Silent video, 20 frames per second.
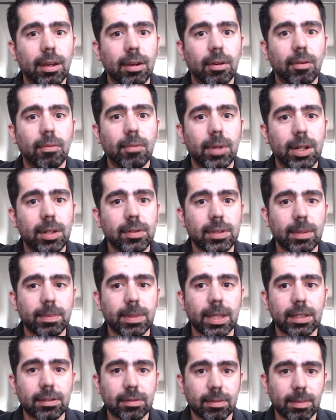Windows
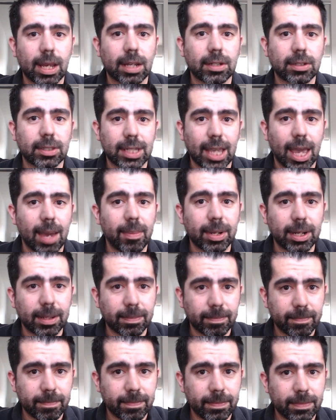updates from actually happening.
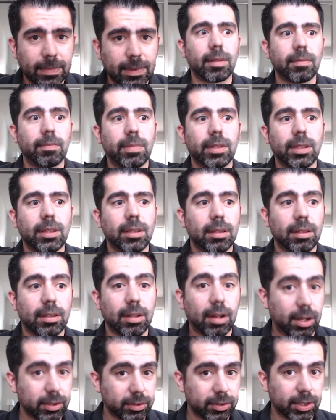But
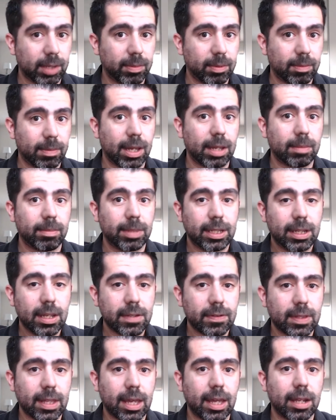also keep in mind, because
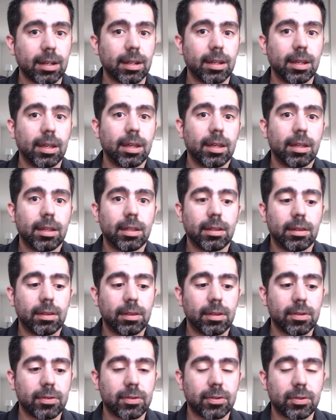of that,
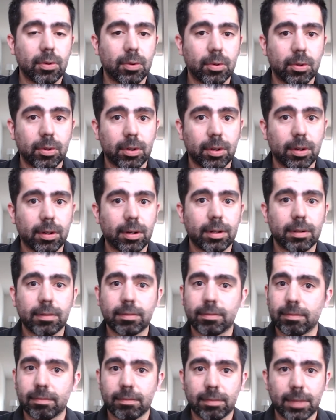the store
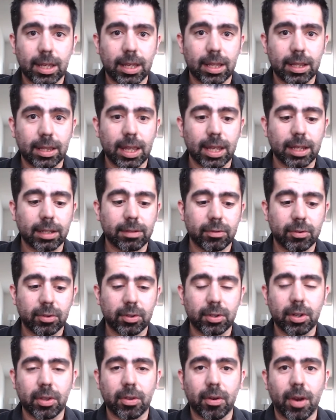and like
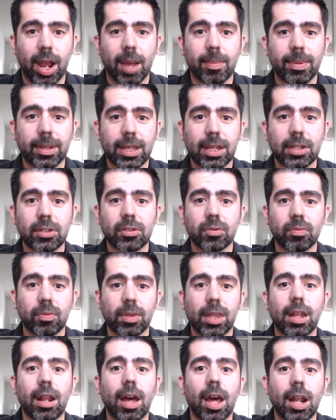certain other applications will
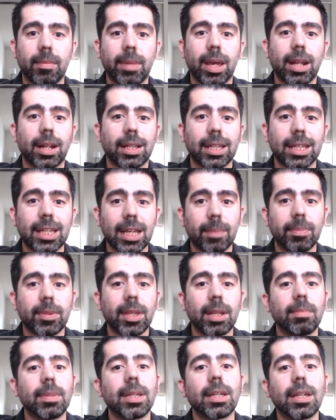not automatically
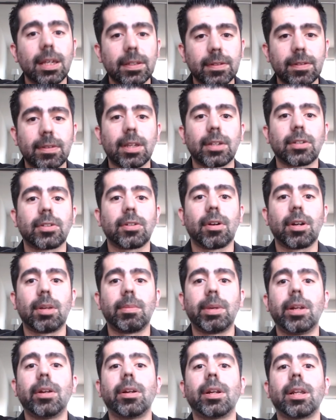update because it thinks you're on a
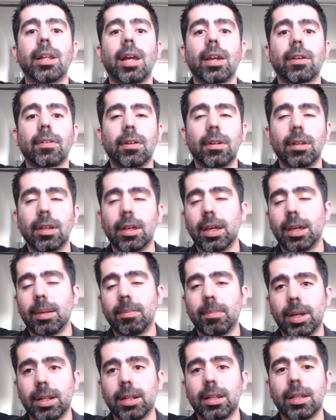metered connection.
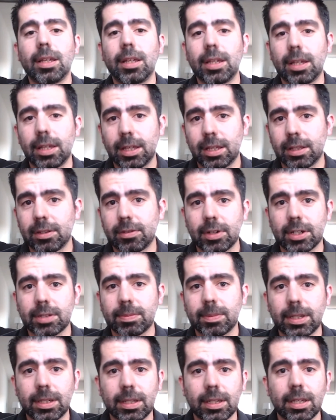But trust
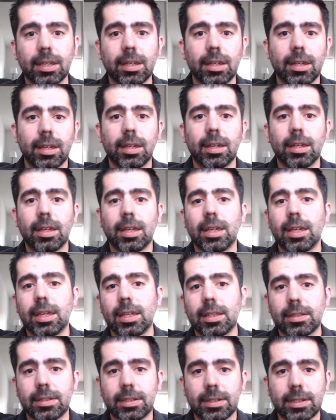me,
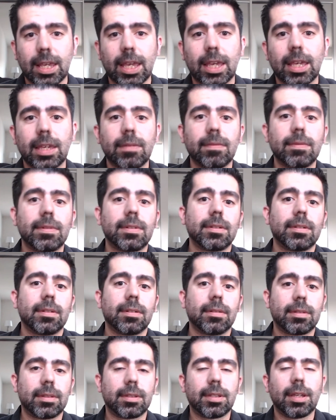it saves
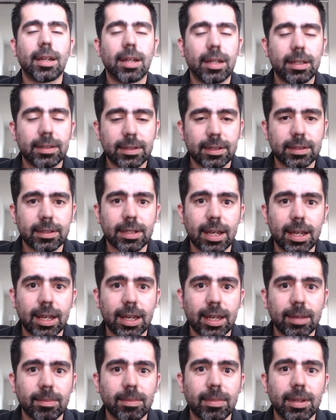tons of
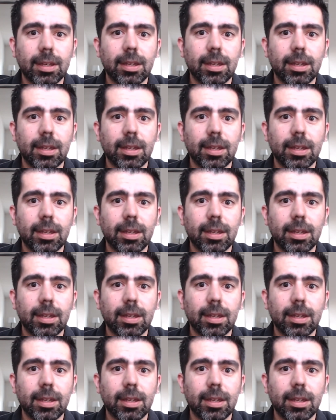time